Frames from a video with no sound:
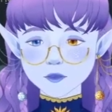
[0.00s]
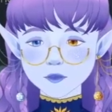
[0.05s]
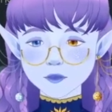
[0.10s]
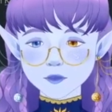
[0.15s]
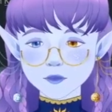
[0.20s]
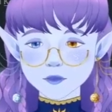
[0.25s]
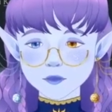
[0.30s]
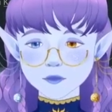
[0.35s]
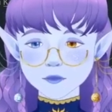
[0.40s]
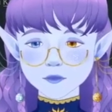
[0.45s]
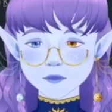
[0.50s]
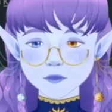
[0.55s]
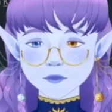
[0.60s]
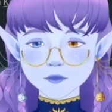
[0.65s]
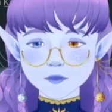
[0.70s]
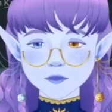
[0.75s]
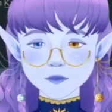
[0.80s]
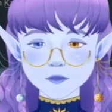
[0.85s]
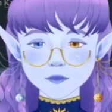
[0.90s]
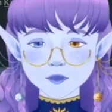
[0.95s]

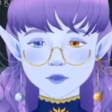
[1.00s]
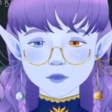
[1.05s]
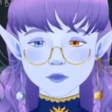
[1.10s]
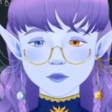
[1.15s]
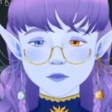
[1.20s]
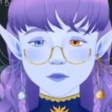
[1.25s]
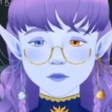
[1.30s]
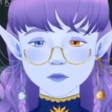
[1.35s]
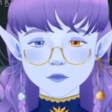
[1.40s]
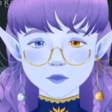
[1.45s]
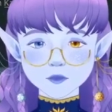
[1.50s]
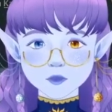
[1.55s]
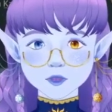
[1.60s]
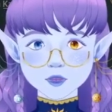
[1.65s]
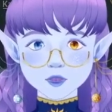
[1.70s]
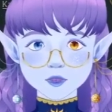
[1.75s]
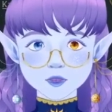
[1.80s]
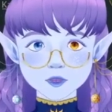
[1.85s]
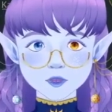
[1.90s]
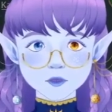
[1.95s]
So
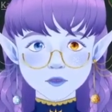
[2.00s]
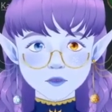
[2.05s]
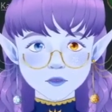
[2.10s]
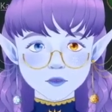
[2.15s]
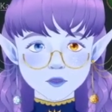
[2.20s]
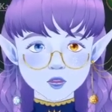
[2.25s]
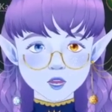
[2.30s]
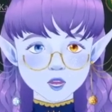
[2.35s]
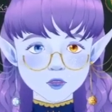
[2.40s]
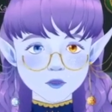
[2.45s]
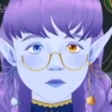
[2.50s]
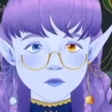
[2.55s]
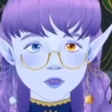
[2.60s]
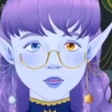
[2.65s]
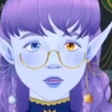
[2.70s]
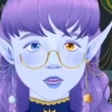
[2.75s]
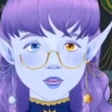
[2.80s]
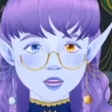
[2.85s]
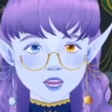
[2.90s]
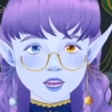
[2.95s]
there's not
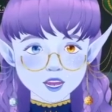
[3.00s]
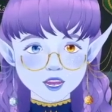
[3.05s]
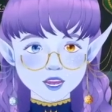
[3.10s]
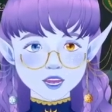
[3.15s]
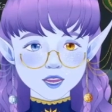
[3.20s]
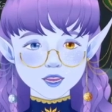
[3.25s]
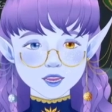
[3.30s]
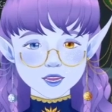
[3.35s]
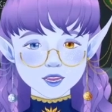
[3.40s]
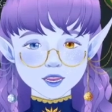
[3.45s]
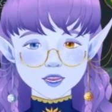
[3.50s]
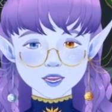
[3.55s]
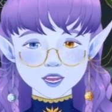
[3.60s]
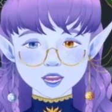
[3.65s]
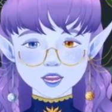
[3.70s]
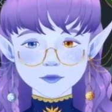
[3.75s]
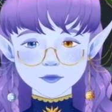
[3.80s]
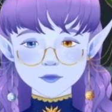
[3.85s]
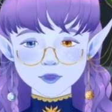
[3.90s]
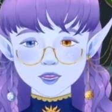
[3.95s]
really any, I
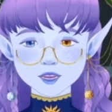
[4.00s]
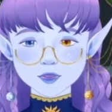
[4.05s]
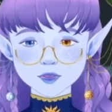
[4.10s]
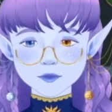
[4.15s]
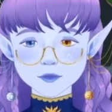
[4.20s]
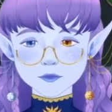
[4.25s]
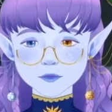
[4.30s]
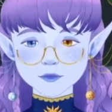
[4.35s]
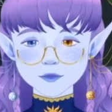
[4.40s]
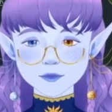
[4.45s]
mean,